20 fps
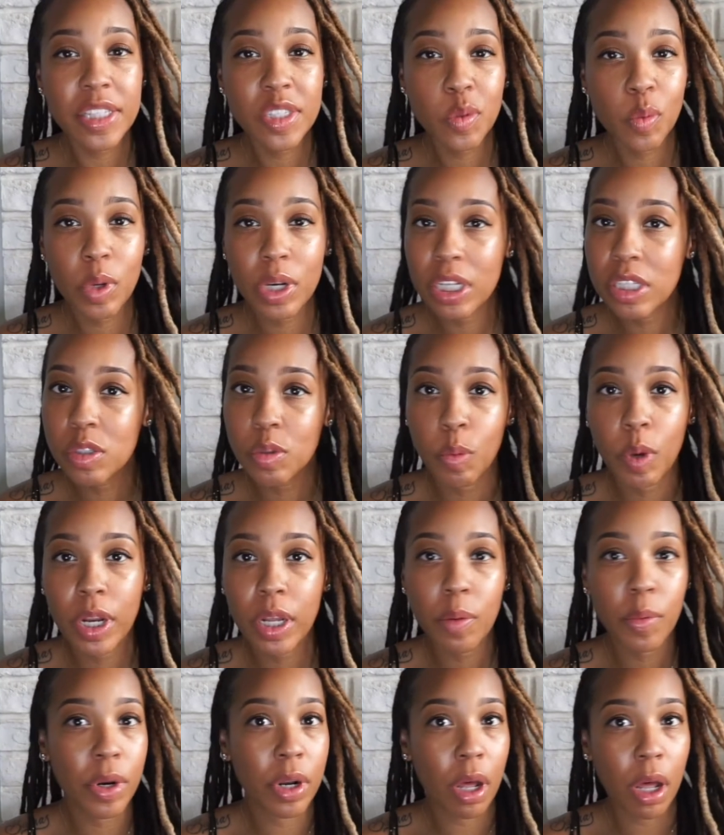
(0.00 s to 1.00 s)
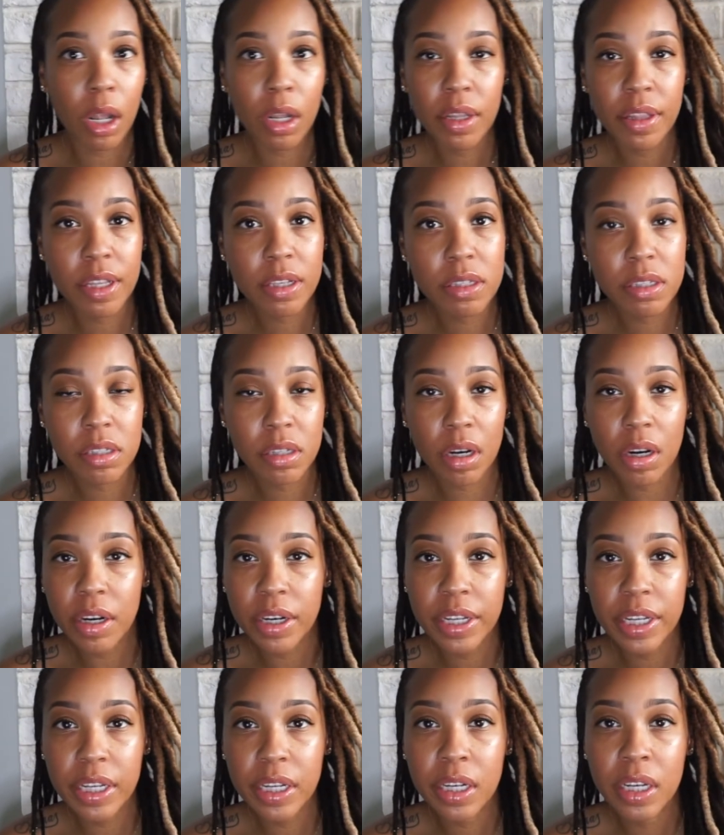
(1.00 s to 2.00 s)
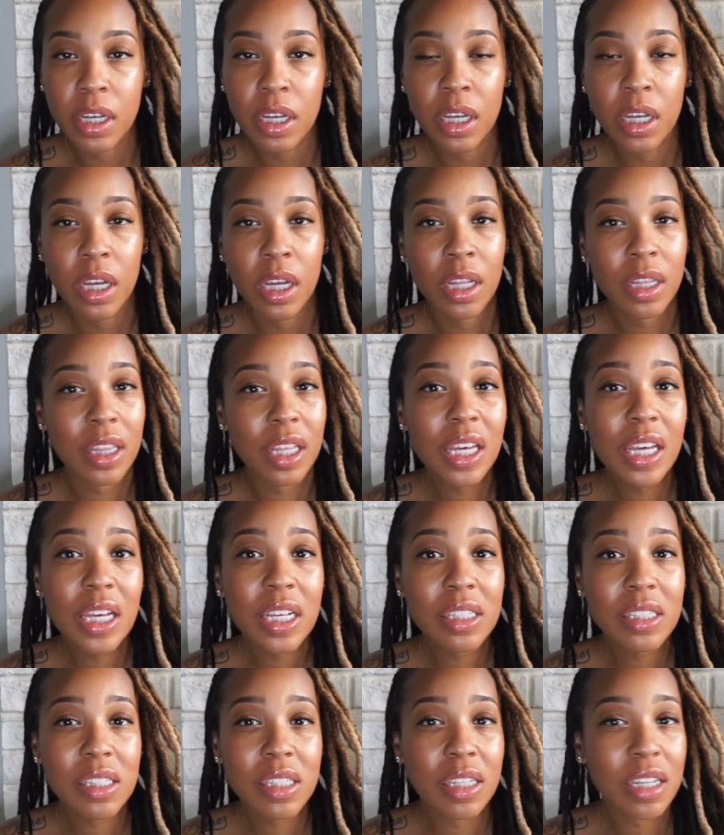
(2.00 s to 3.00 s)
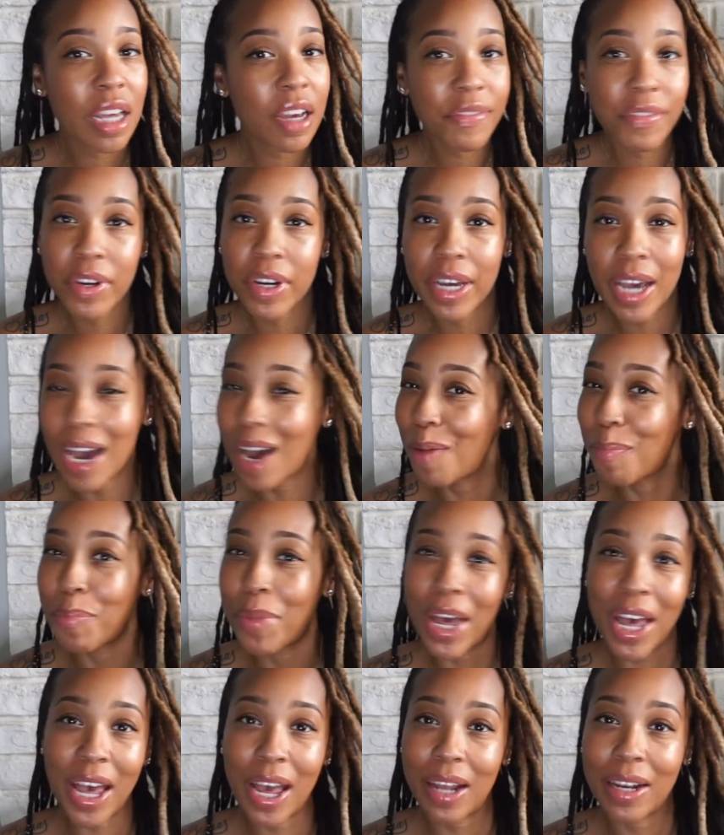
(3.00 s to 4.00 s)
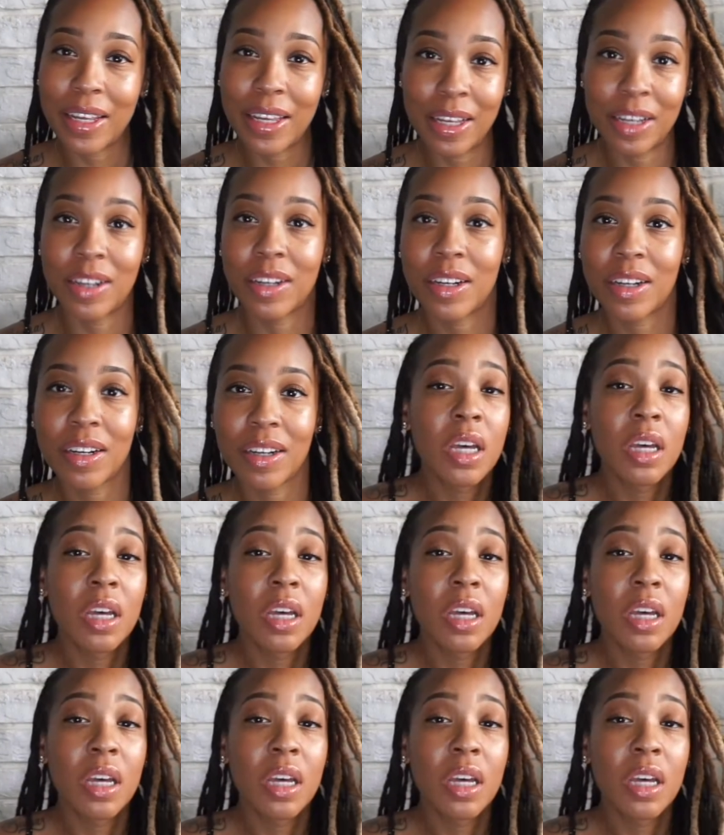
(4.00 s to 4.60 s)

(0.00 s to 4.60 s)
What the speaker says: 2020, when all of this started, things never got bad here.